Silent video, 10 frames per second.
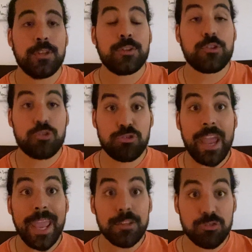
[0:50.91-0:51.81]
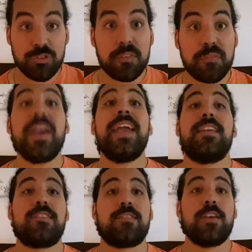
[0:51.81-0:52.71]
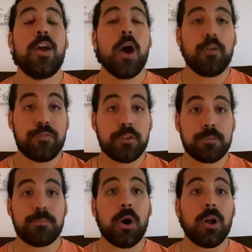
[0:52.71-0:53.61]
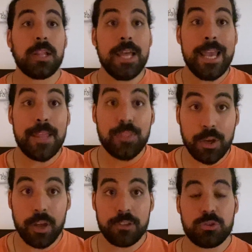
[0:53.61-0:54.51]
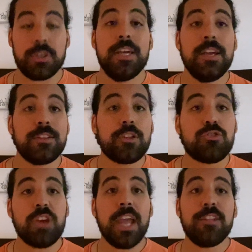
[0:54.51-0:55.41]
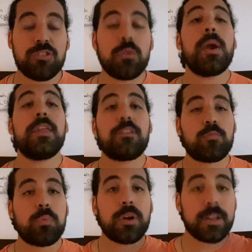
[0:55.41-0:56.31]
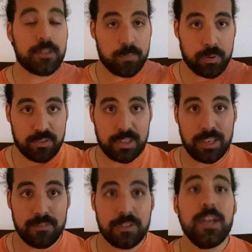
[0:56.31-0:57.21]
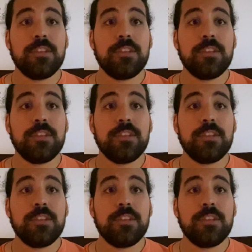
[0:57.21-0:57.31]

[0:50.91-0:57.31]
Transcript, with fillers: to change the face of football in the country, to change the way the sport is perceived,